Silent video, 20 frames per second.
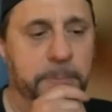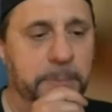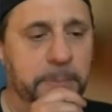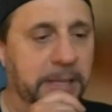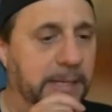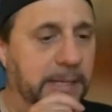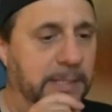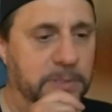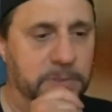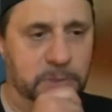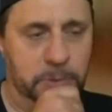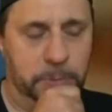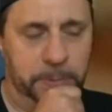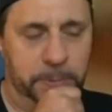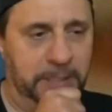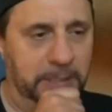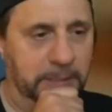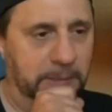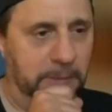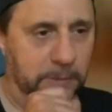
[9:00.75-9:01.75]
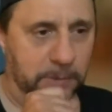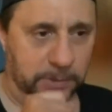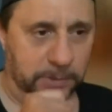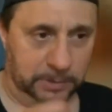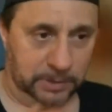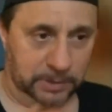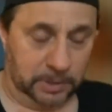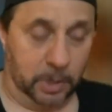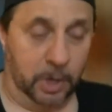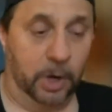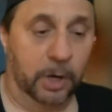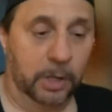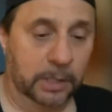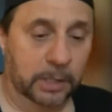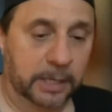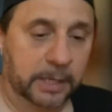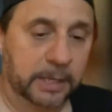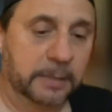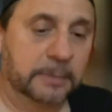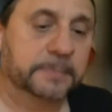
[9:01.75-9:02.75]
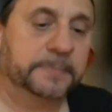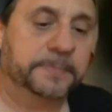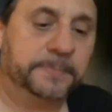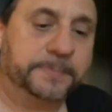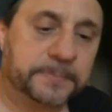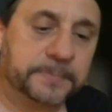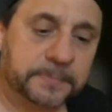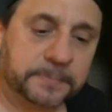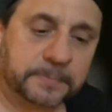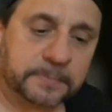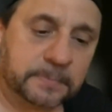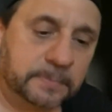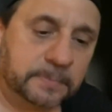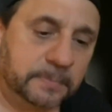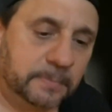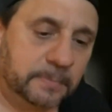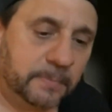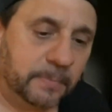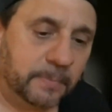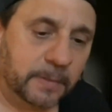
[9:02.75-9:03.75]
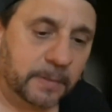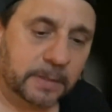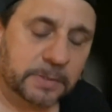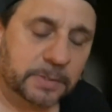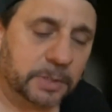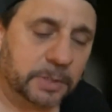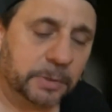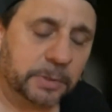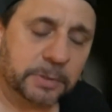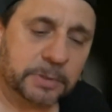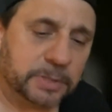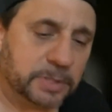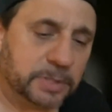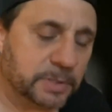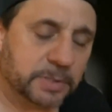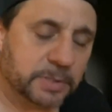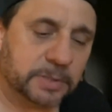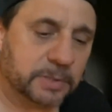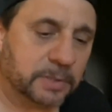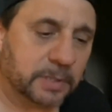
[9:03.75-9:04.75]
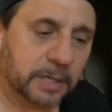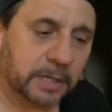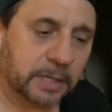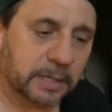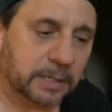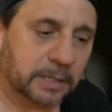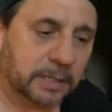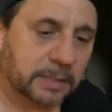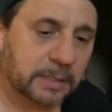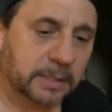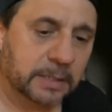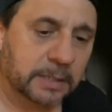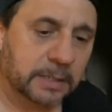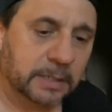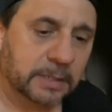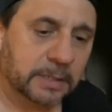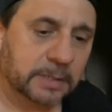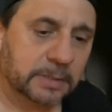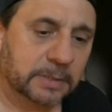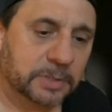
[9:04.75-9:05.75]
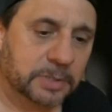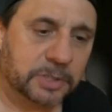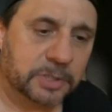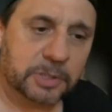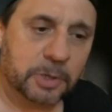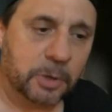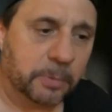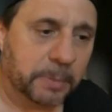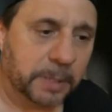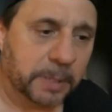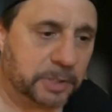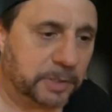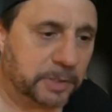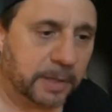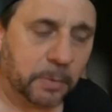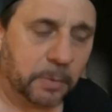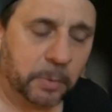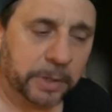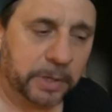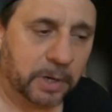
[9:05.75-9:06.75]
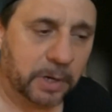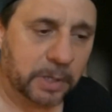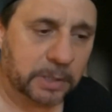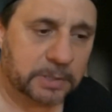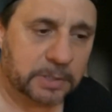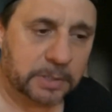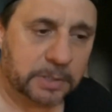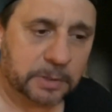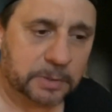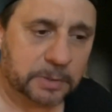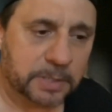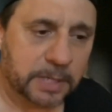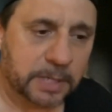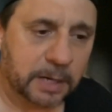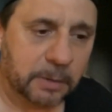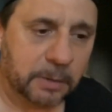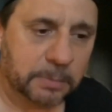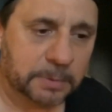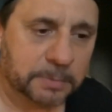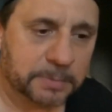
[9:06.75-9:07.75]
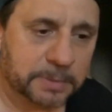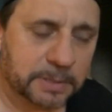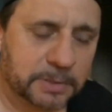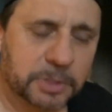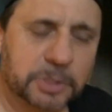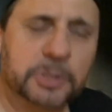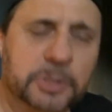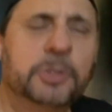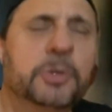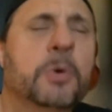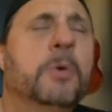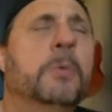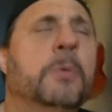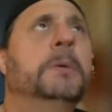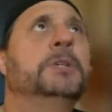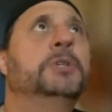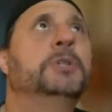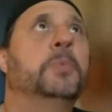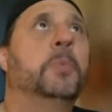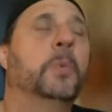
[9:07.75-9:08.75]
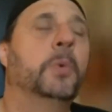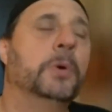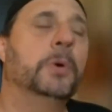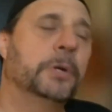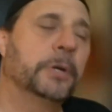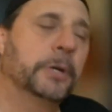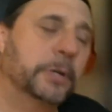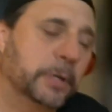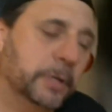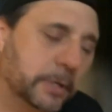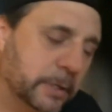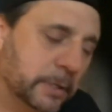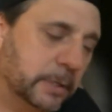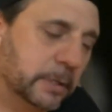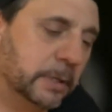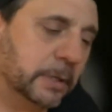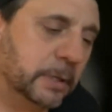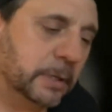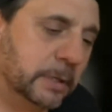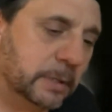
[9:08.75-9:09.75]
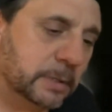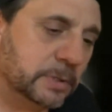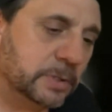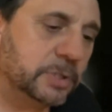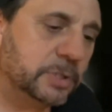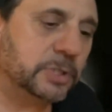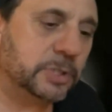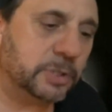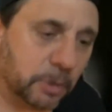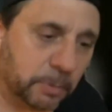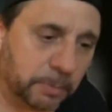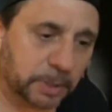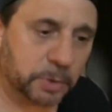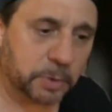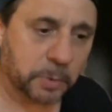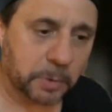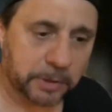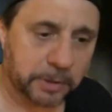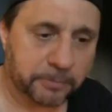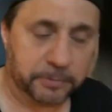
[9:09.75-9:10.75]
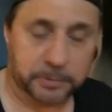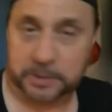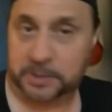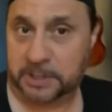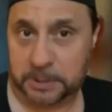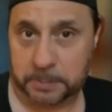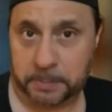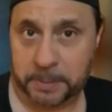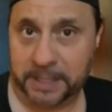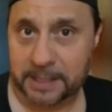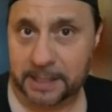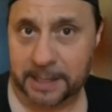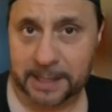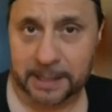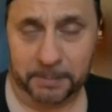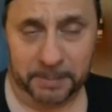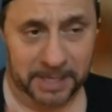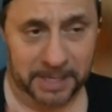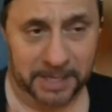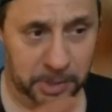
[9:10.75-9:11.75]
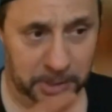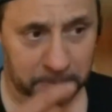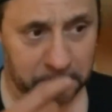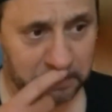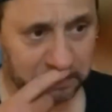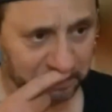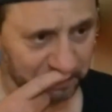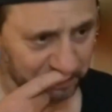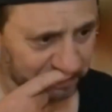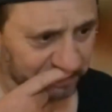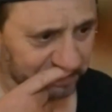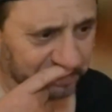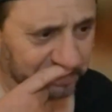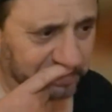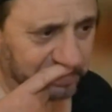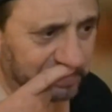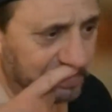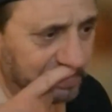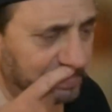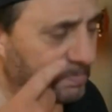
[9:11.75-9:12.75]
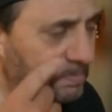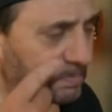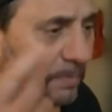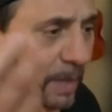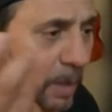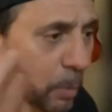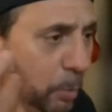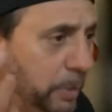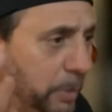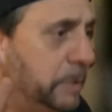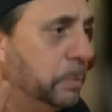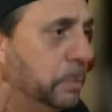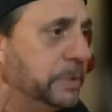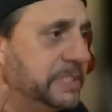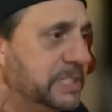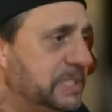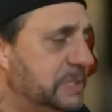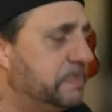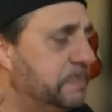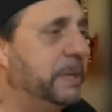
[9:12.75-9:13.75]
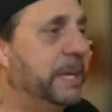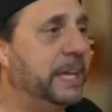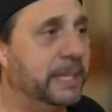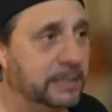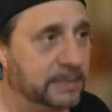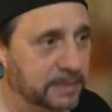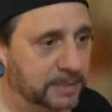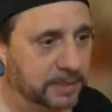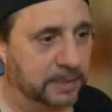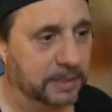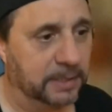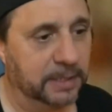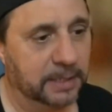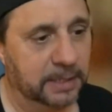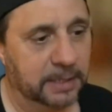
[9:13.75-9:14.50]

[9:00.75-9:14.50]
that instrument, or it's calling. So there's just so much that went on to those albums. There's so much work for suspended animation. We would spend,